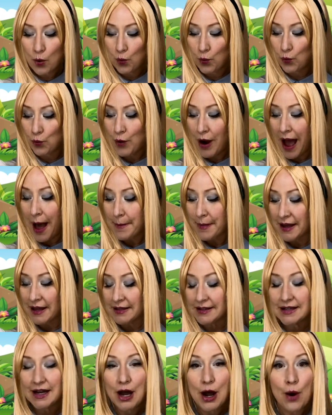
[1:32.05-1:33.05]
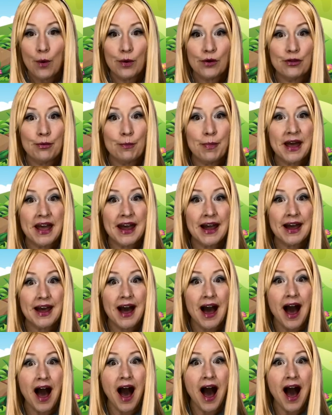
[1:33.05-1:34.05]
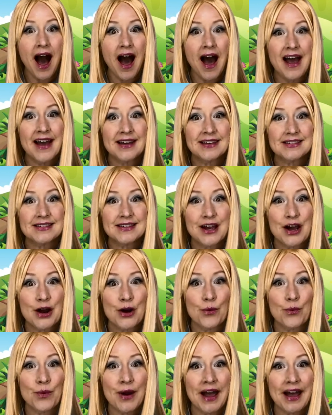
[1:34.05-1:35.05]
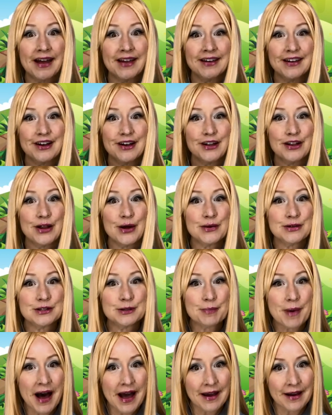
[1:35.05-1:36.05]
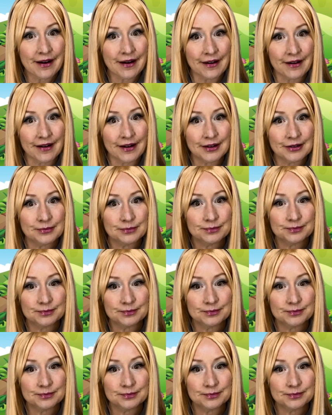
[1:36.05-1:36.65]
rabbit with pink eyes ran close by her.